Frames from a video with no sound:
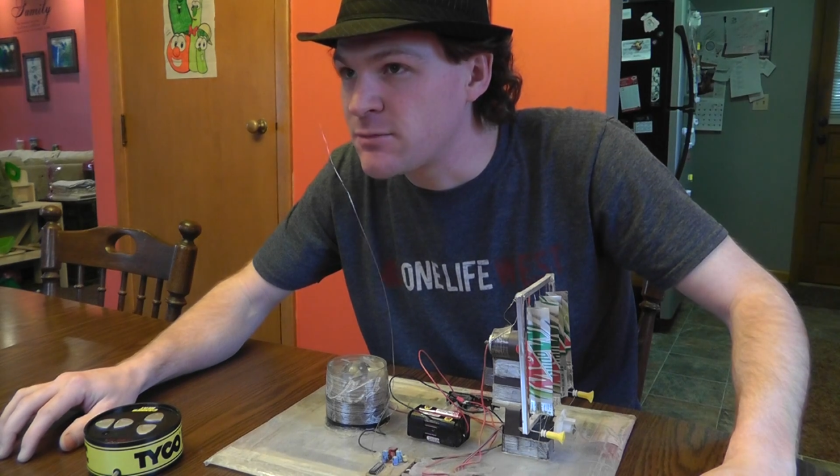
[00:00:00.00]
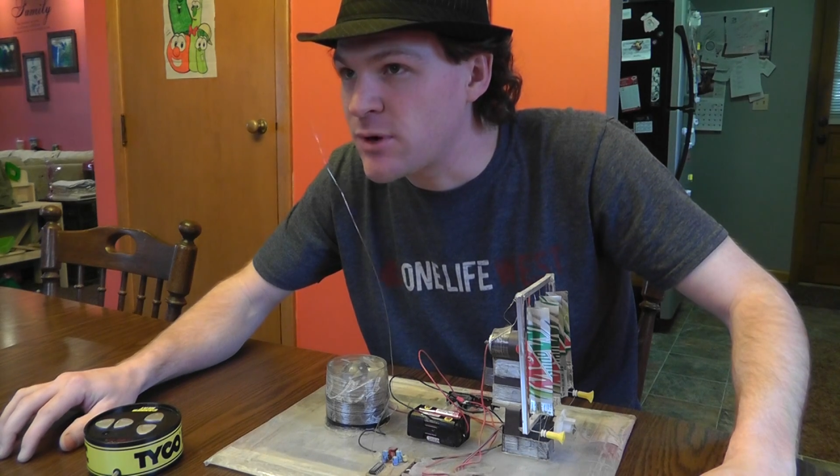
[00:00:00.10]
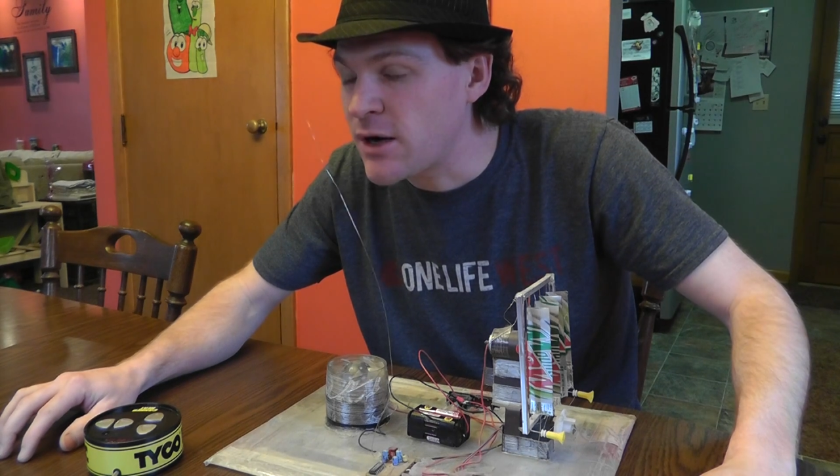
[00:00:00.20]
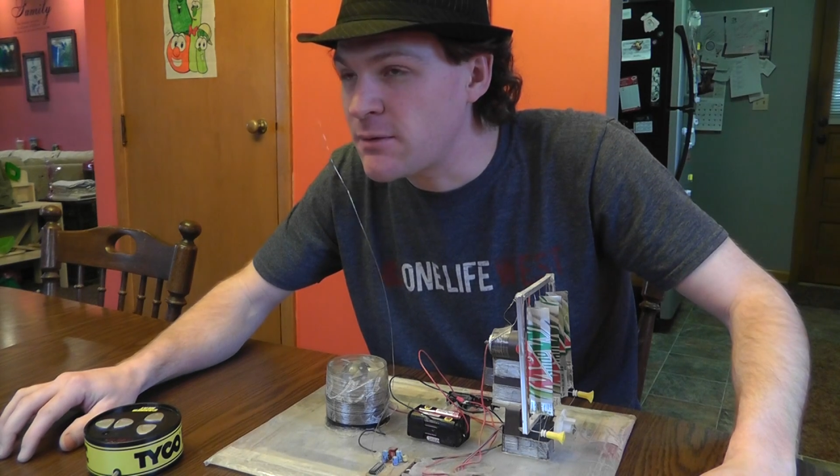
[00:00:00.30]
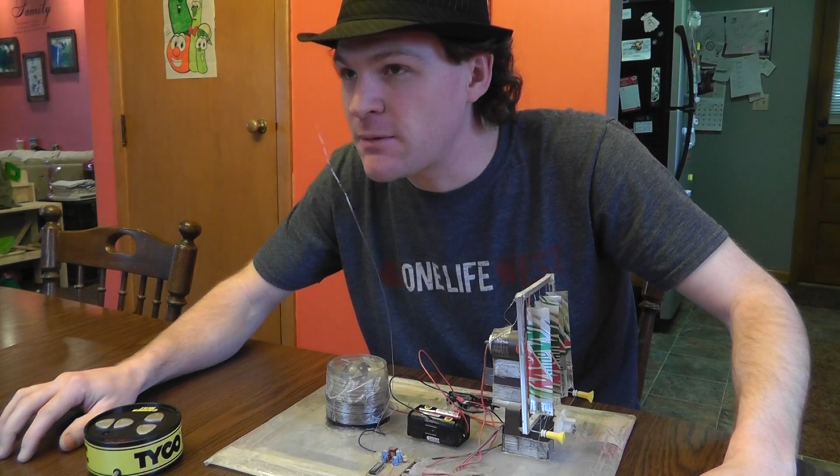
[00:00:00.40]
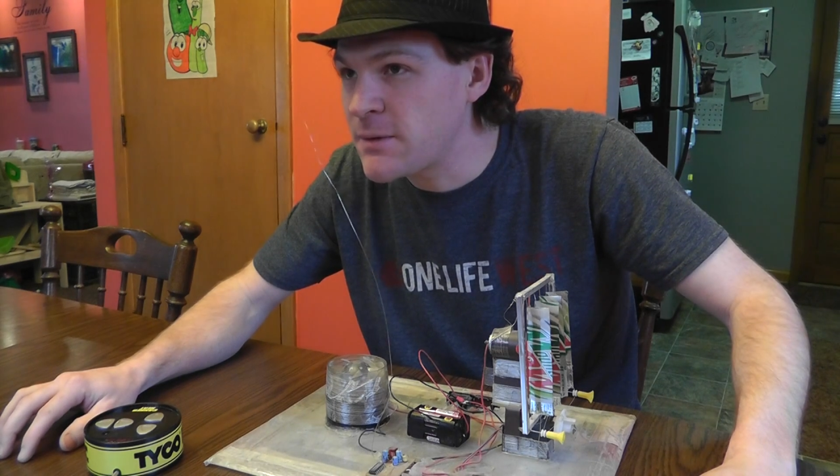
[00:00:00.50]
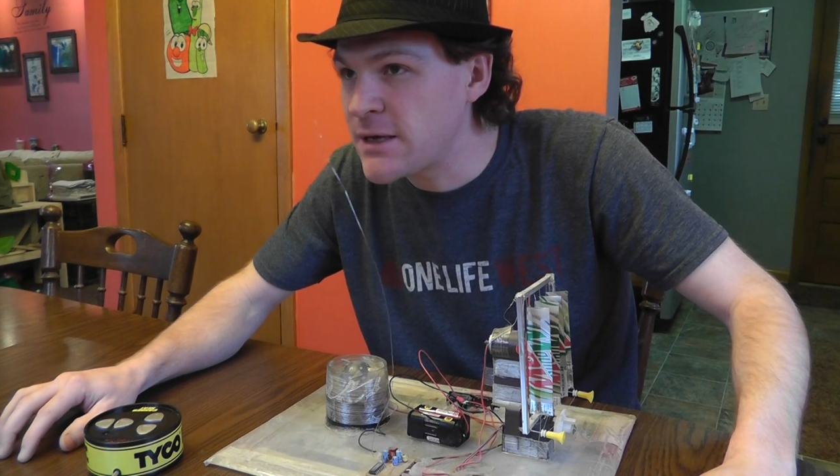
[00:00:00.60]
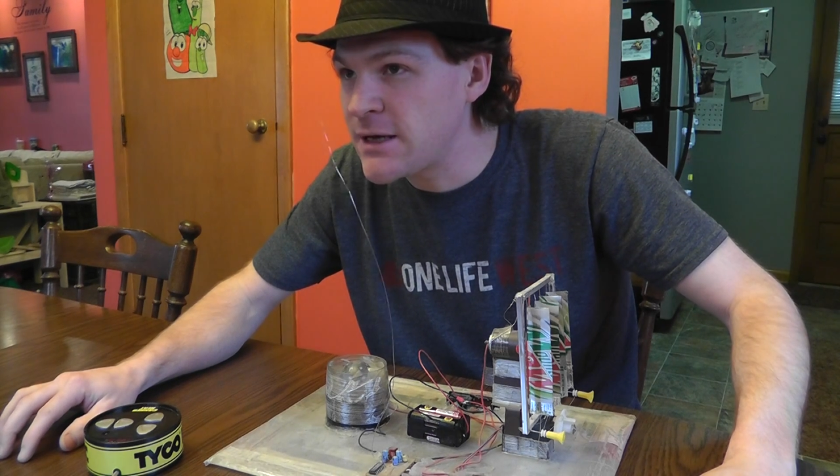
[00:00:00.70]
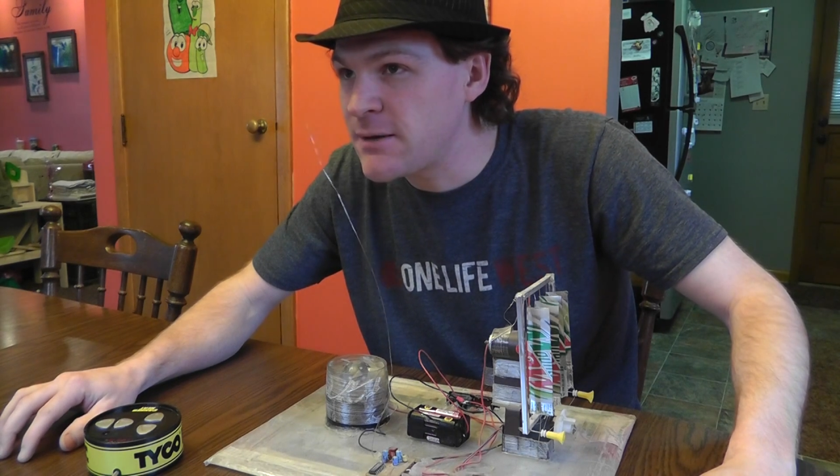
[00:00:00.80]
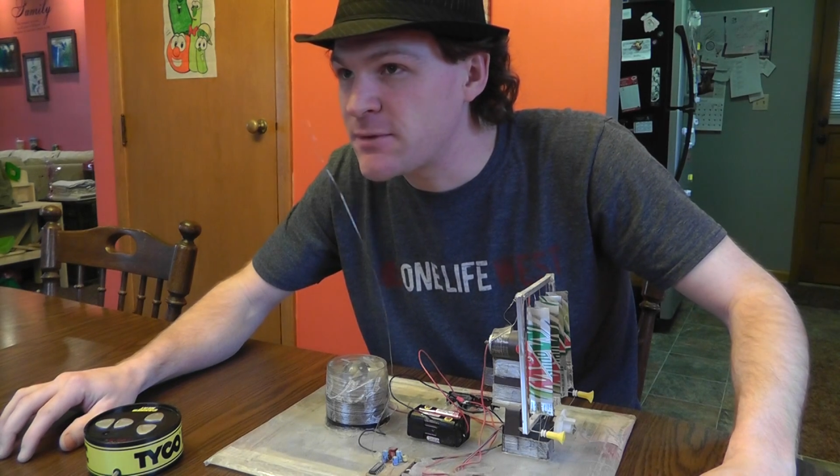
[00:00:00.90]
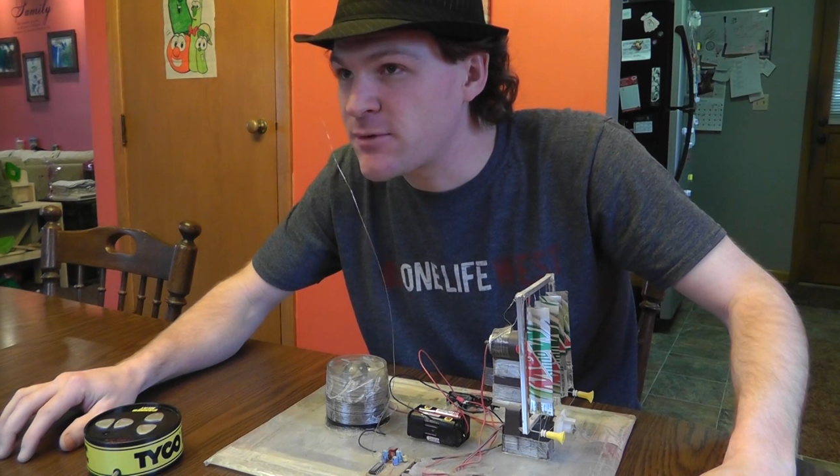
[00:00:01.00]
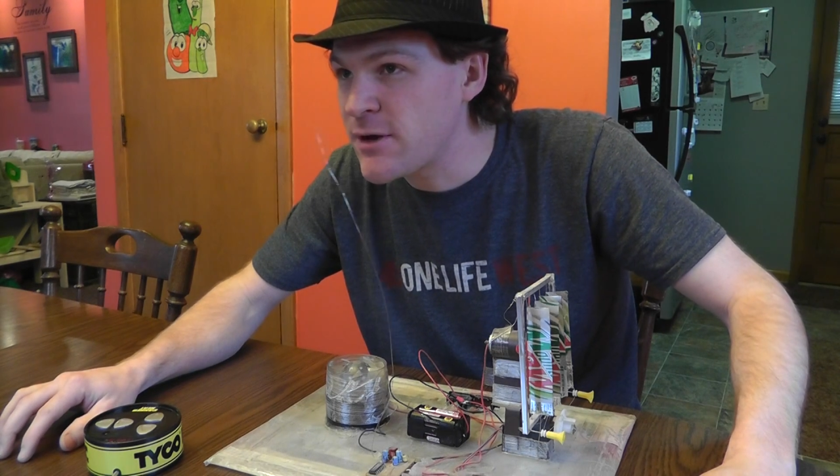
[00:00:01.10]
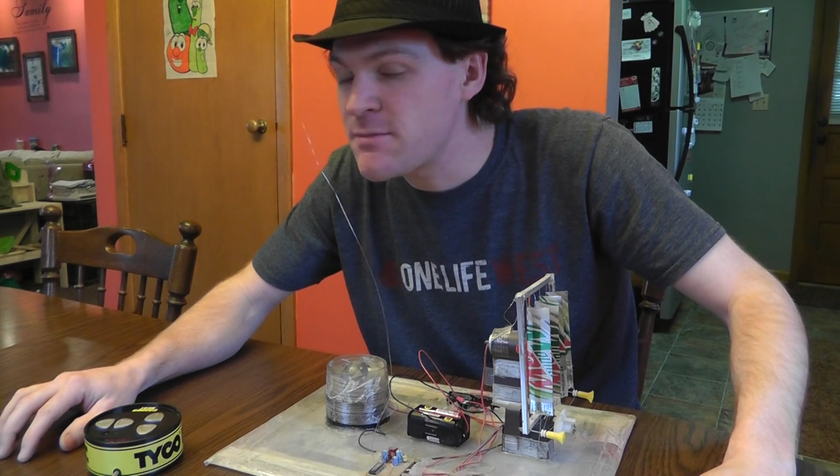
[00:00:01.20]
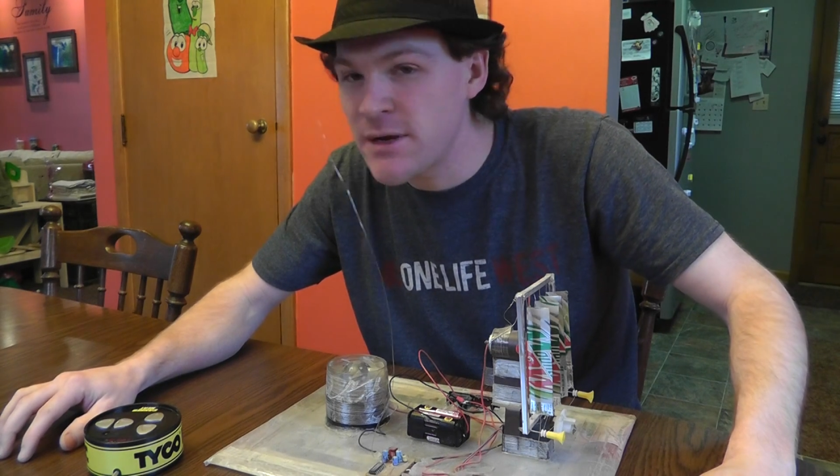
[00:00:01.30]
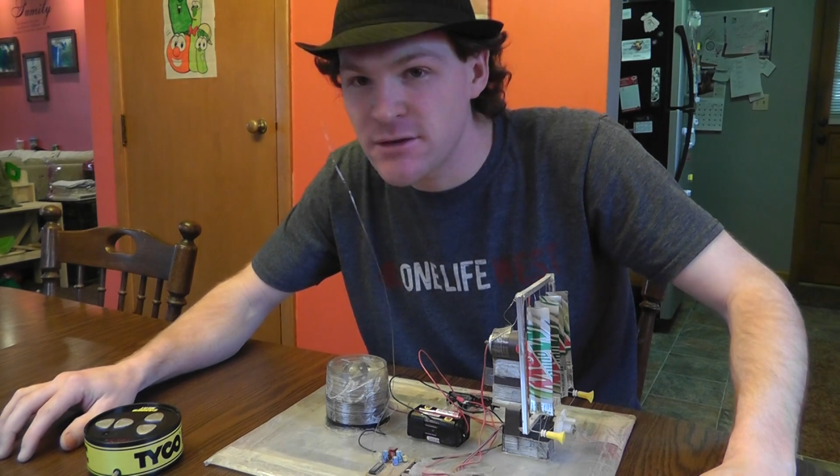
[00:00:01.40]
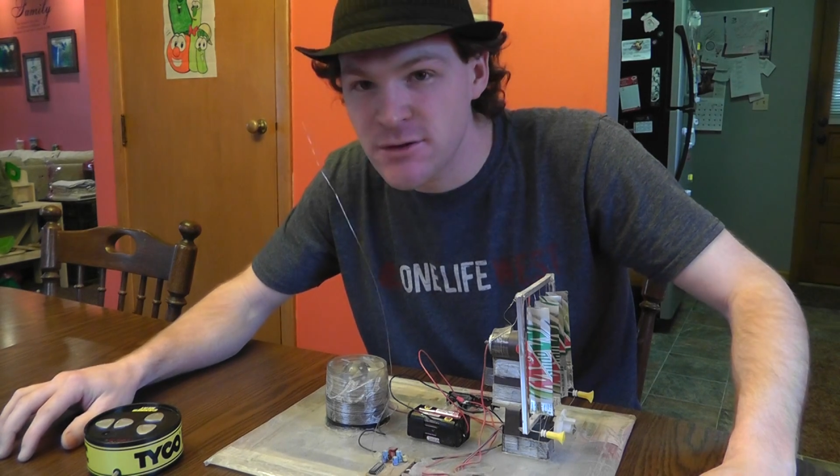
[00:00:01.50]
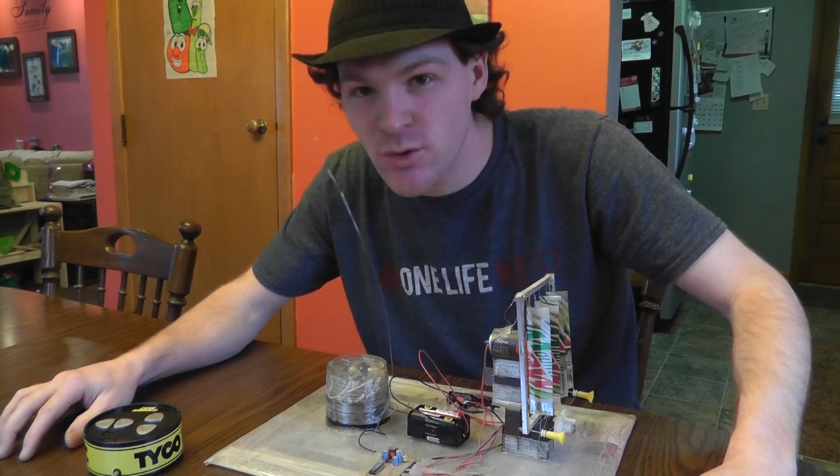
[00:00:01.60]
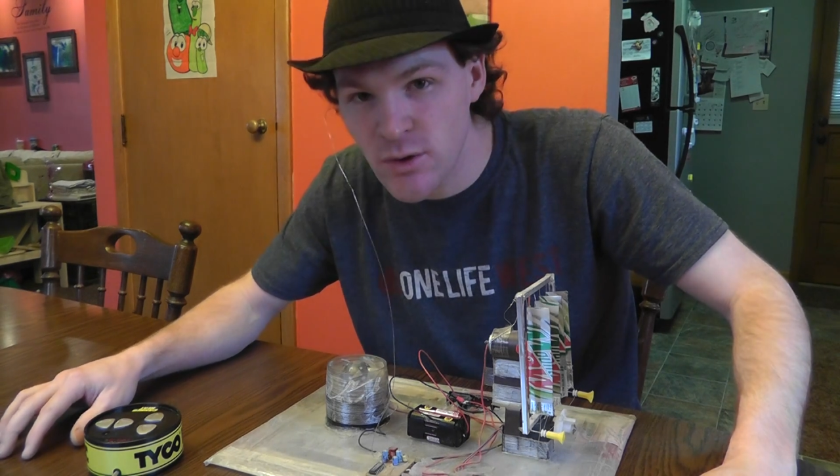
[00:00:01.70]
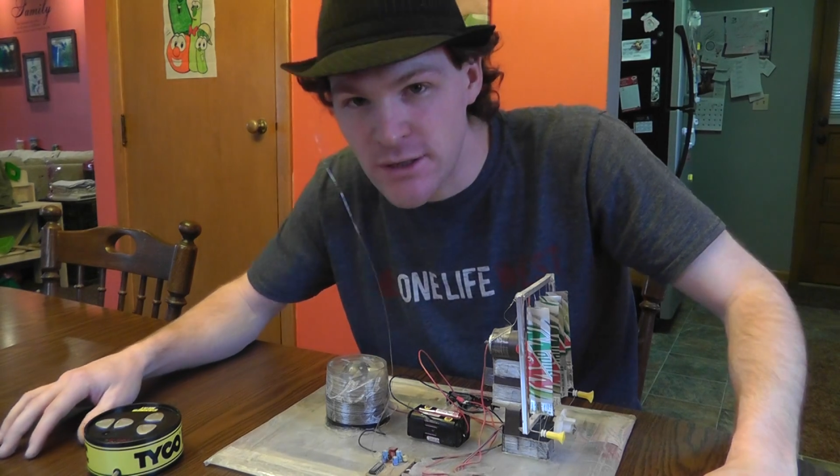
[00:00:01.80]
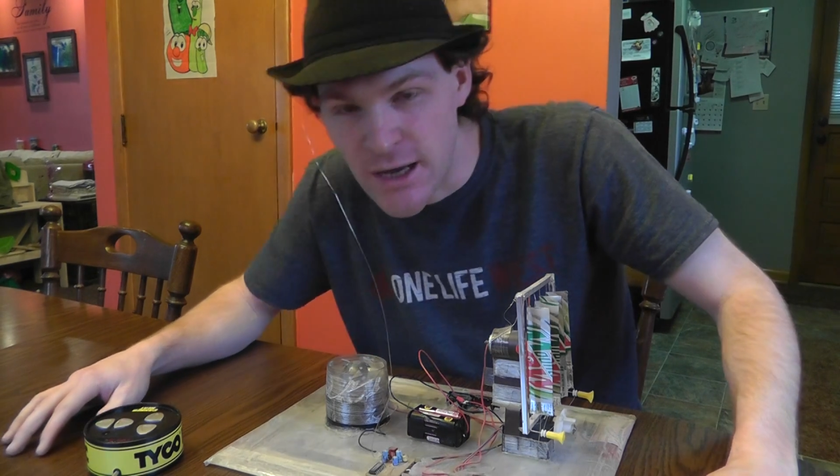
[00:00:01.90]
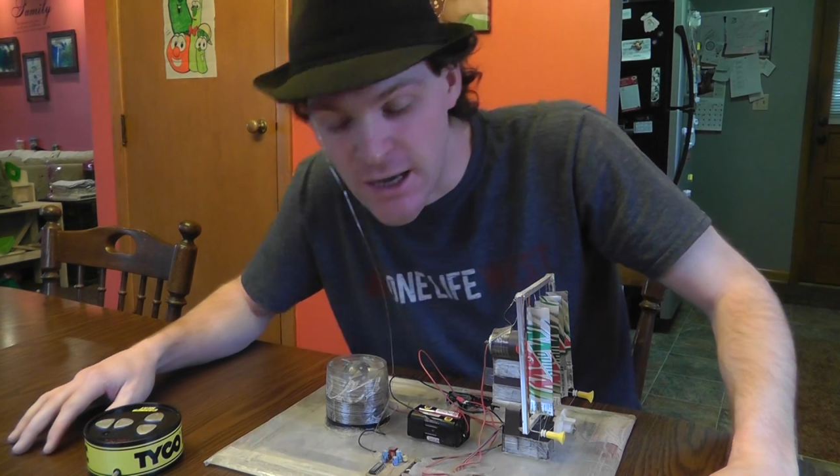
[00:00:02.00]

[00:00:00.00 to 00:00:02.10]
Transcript: Probably between middle school and